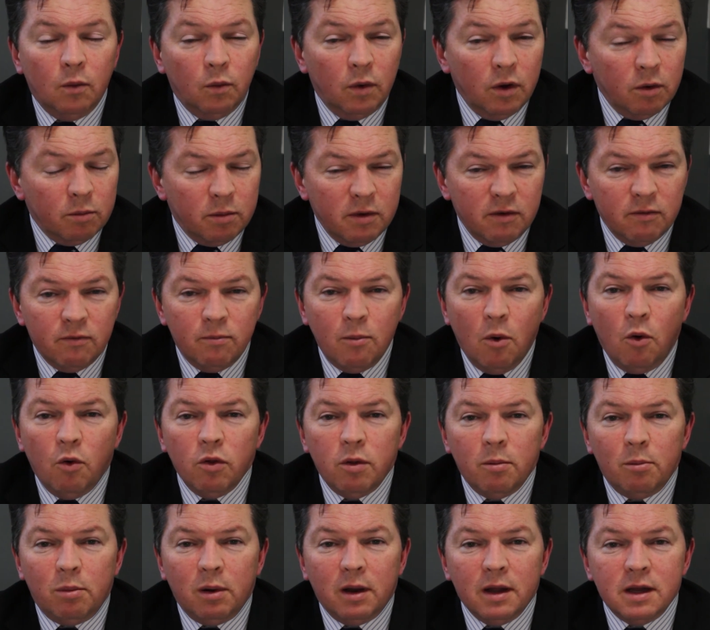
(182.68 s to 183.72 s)
We'd be more
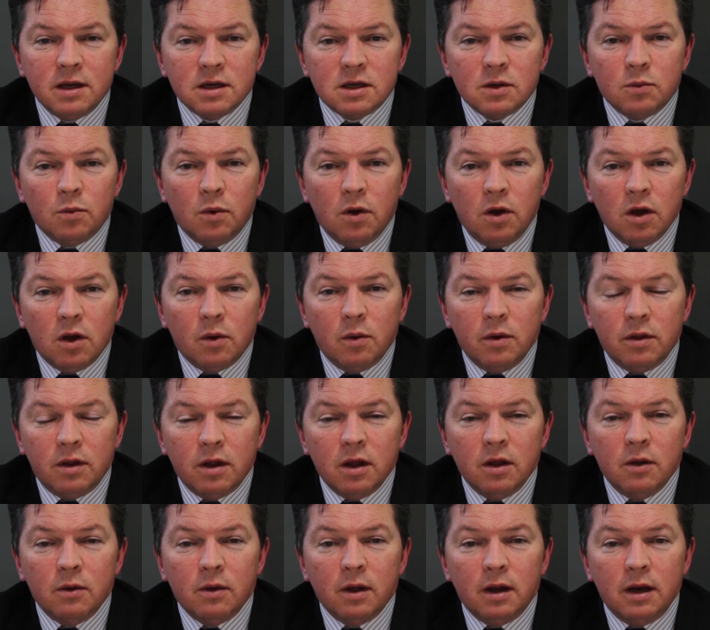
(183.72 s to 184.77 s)
than pleased to work with
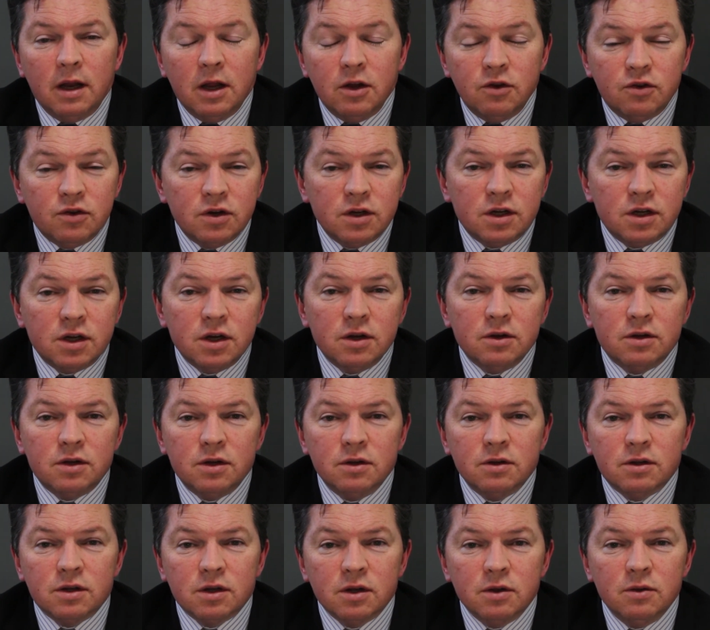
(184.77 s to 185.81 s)
you and introduce
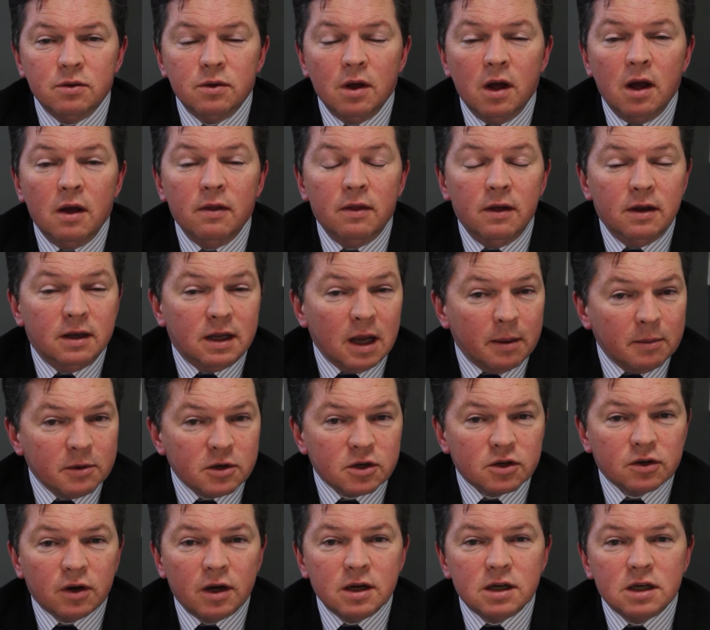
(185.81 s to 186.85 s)
you to the
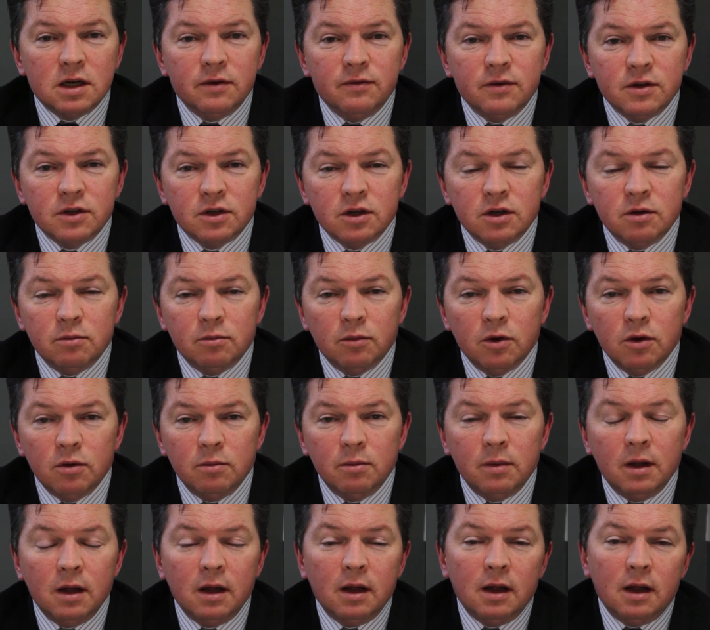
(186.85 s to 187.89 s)
demonstration of a Zoom
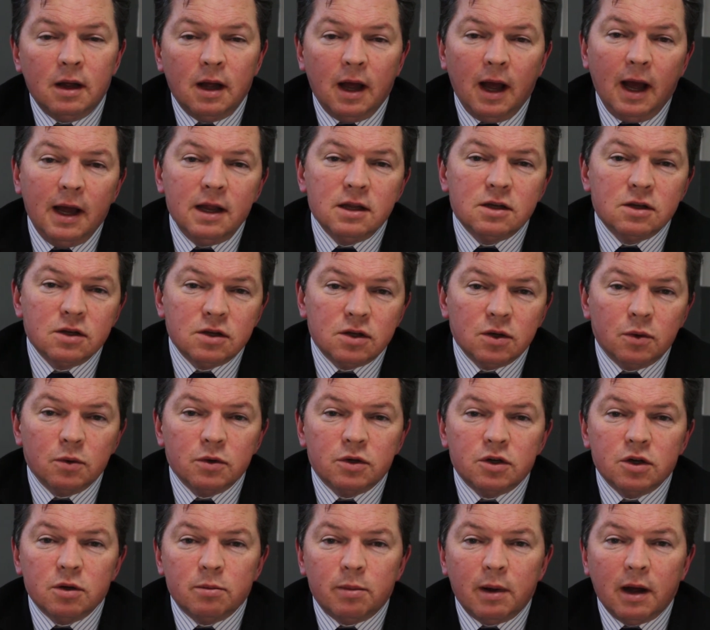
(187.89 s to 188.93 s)
room and to talk
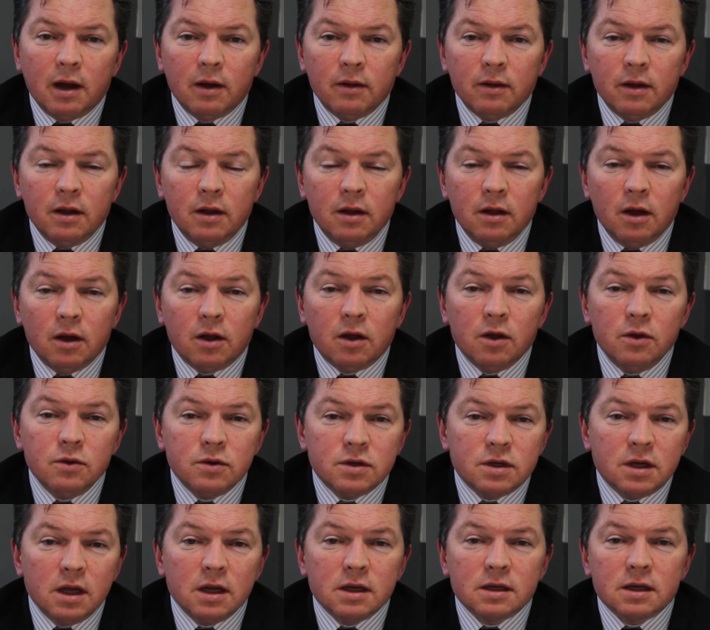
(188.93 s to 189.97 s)
to you about the
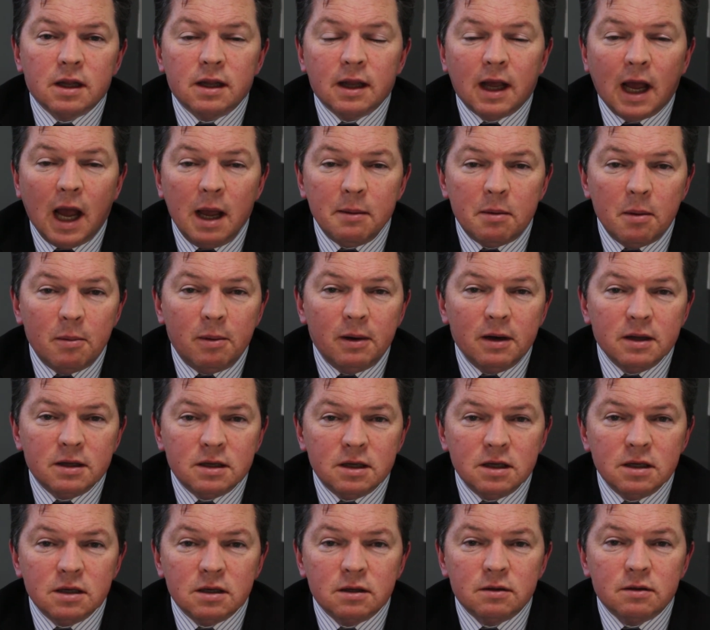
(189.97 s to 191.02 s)
acoustics and the
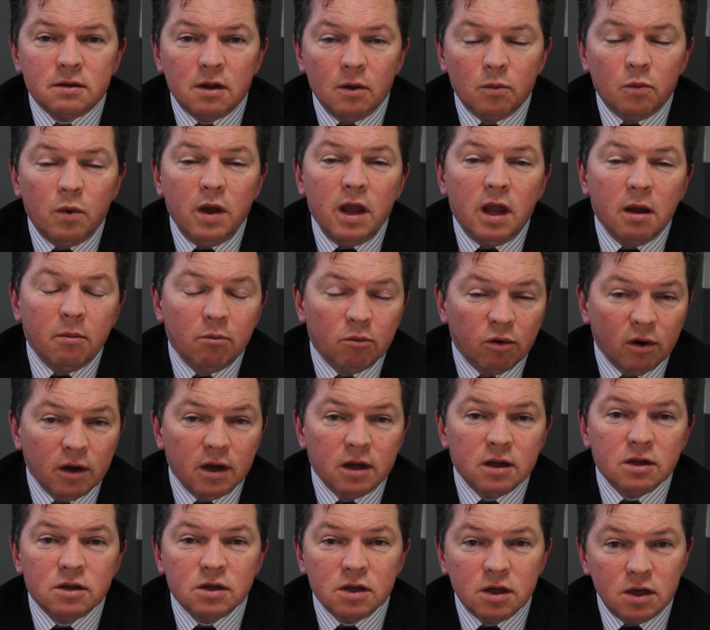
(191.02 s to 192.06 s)
capabilities that we can
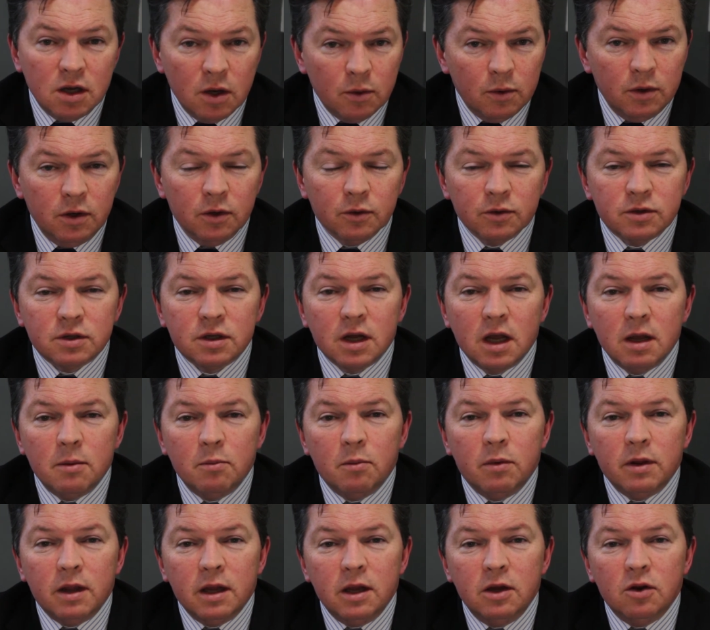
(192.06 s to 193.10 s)
bring to you and your team
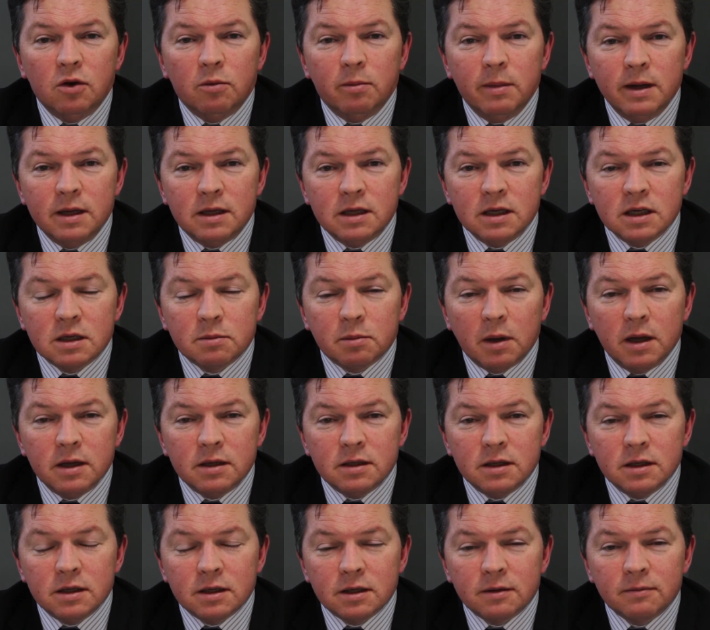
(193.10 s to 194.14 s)
within your meeting
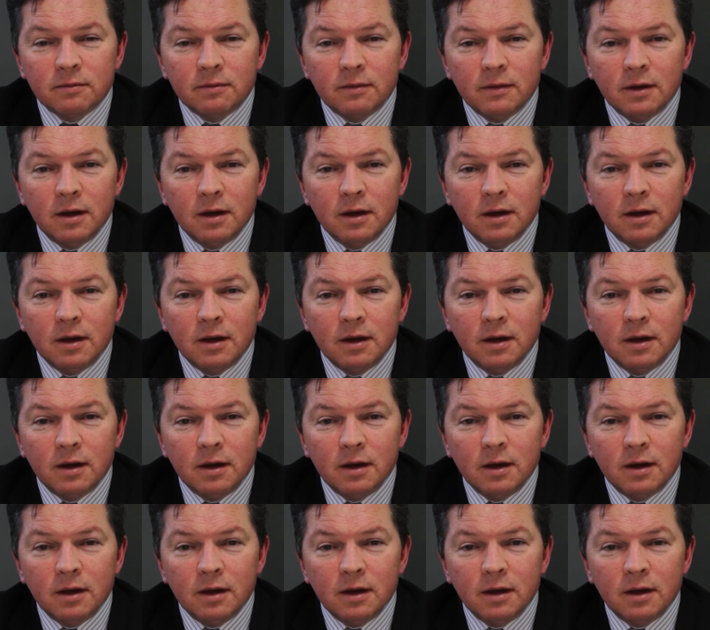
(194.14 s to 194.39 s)
spaces.